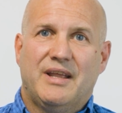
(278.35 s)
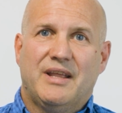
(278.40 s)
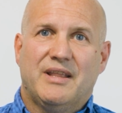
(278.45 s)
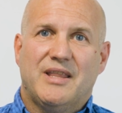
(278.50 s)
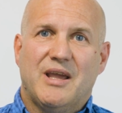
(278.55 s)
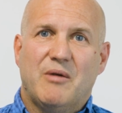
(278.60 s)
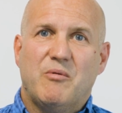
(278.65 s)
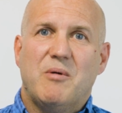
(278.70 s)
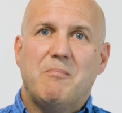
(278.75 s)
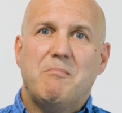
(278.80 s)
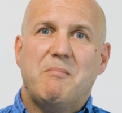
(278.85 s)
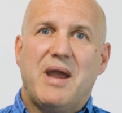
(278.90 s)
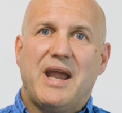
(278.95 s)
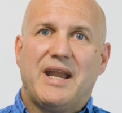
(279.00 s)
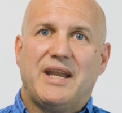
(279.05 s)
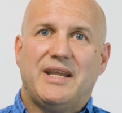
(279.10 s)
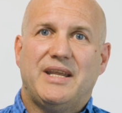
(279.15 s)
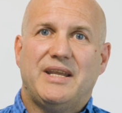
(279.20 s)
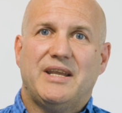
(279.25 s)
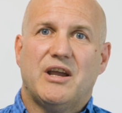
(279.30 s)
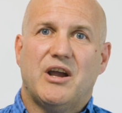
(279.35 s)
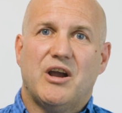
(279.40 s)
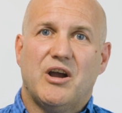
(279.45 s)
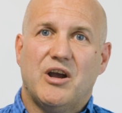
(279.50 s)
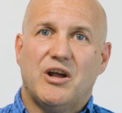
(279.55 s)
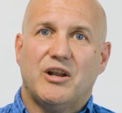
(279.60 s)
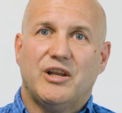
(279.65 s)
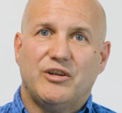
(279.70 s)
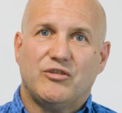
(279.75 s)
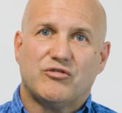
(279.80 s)
There were many
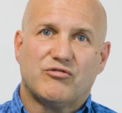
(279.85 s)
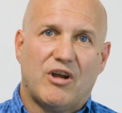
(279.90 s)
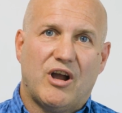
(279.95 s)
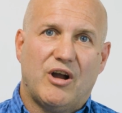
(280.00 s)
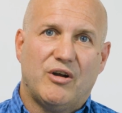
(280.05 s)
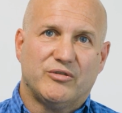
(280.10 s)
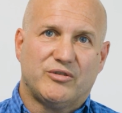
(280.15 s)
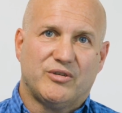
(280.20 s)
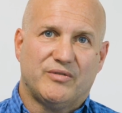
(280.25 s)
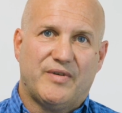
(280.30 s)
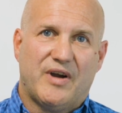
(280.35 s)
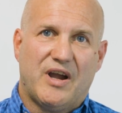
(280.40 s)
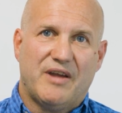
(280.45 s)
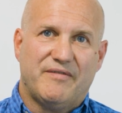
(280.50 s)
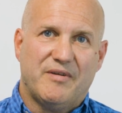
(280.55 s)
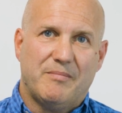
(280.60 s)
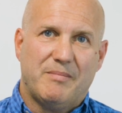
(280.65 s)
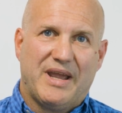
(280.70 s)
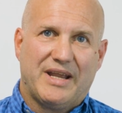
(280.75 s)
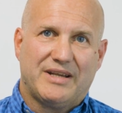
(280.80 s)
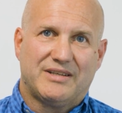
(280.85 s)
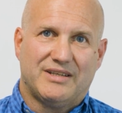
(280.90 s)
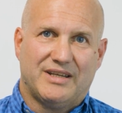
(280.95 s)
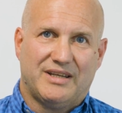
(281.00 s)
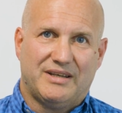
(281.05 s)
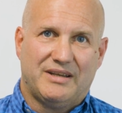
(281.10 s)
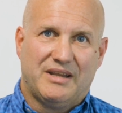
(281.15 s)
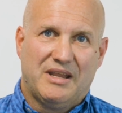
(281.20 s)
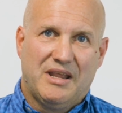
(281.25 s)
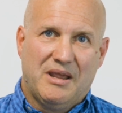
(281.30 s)
early trials of
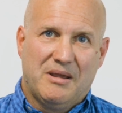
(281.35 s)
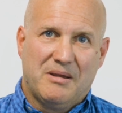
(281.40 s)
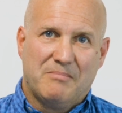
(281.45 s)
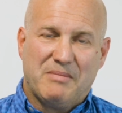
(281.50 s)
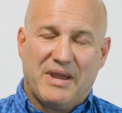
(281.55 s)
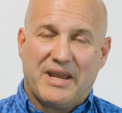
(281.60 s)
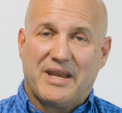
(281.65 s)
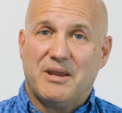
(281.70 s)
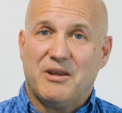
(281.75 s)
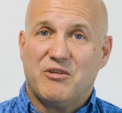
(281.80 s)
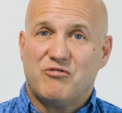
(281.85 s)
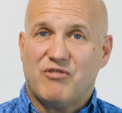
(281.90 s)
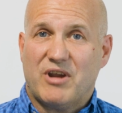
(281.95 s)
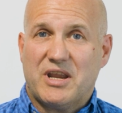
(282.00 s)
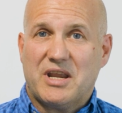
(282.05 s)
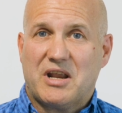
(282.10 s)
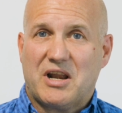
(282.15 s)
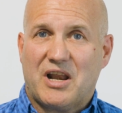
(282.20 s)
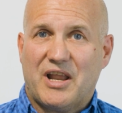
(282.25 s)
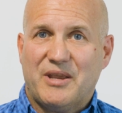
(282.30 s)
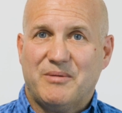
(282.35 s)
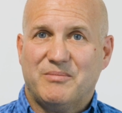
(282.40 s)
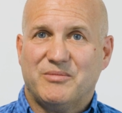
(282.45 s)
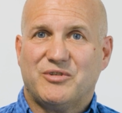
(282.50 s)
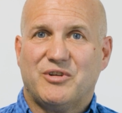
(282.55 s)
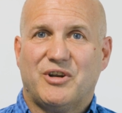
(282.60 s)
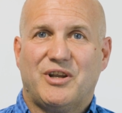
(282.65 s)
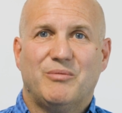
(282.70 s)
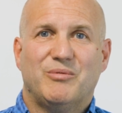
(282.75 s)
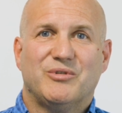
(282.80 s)
ivermectin making great claims
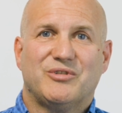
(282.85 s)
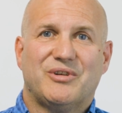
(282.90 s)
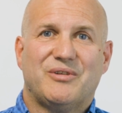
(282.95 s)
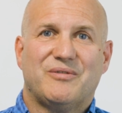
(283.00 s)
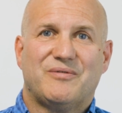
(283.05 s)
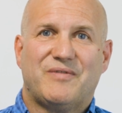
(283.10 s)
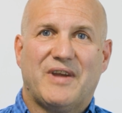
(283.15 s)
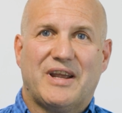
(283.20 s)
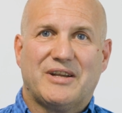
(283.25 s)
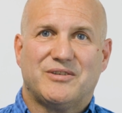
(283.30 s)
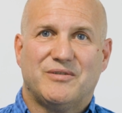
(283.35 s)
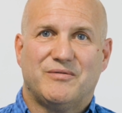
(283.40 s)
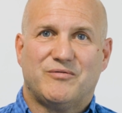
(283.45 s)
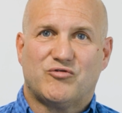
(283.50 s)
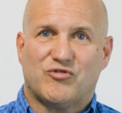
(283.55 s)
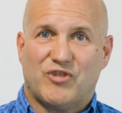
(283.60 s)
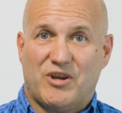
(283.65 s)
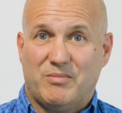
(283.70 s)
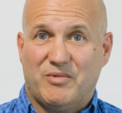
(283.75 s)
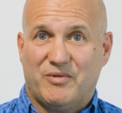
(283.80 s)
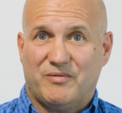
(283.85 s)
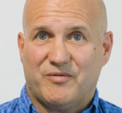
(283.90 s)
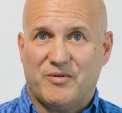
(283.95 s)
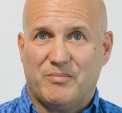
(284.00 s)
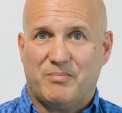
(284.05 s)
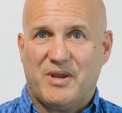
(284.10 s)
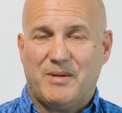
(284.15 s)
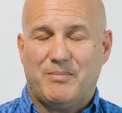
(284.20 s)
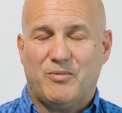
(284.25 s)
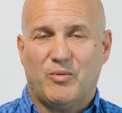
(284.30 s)
that it was an effective treatment for
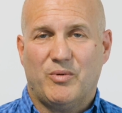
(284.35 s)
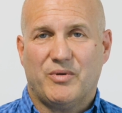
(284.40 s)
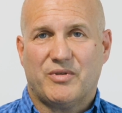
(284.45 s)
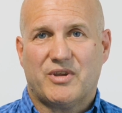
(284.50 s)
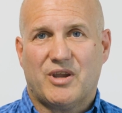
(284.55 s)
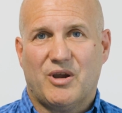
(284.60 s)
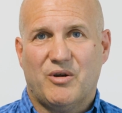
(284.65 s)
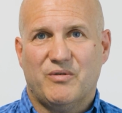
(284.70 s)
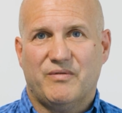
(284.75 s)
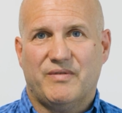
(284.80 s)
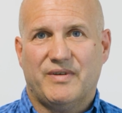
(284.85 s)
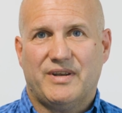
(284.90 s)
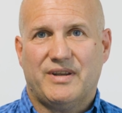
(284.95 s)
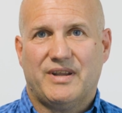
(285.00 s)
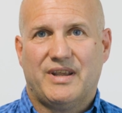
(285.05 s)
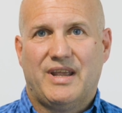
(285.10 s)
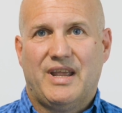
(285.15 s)
people with COVID.